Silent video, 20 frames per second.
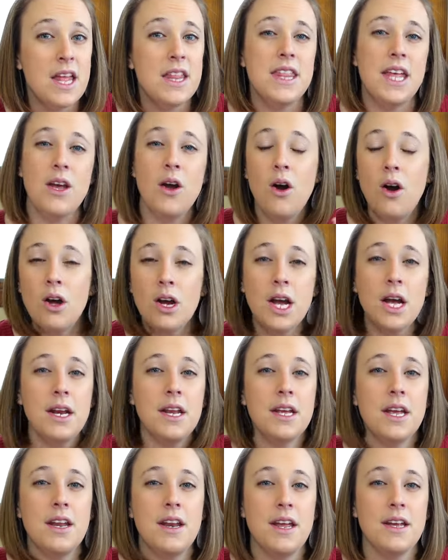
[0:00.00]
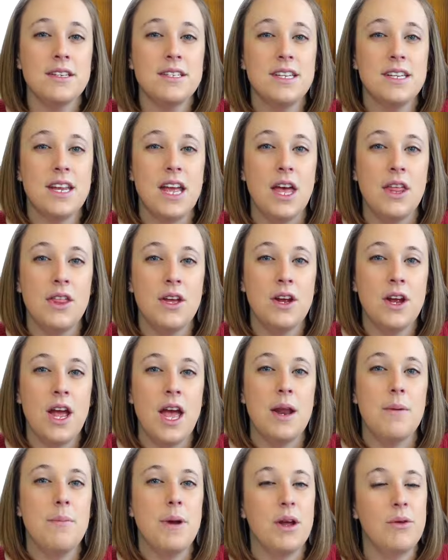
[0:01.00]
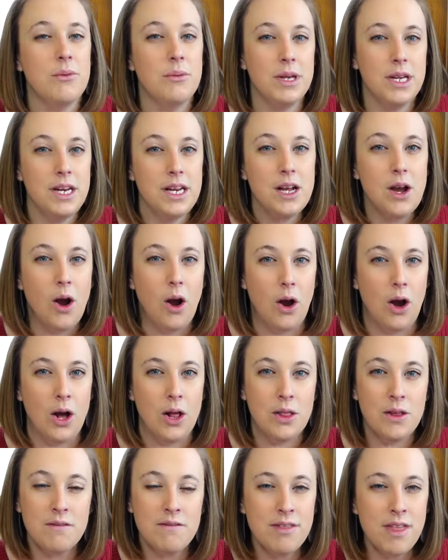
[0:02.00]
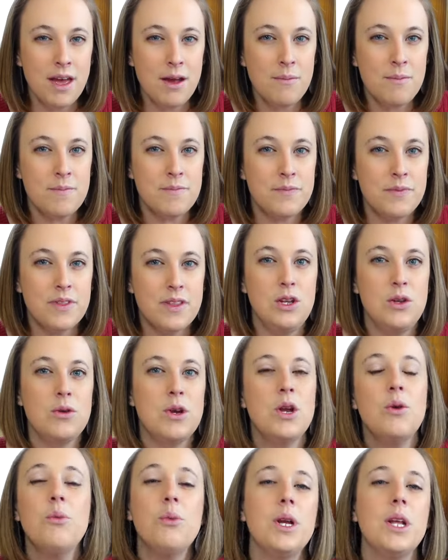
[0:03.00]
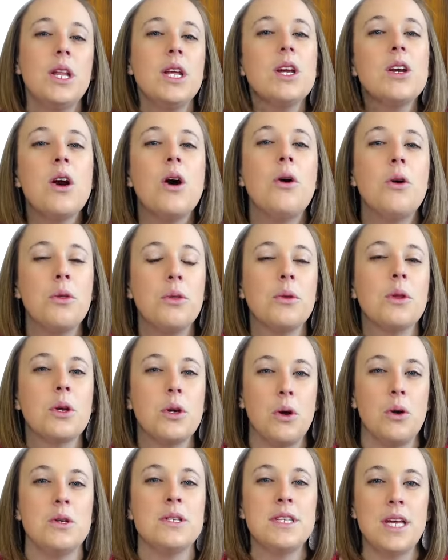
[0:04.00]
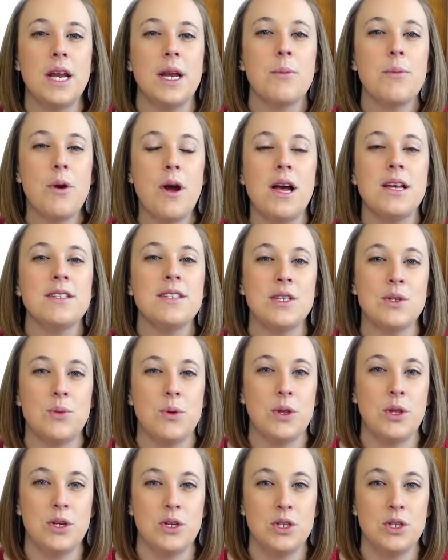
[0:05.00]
they all kind of connect together, and by reading all of them, you can really go through the goal-setting process with your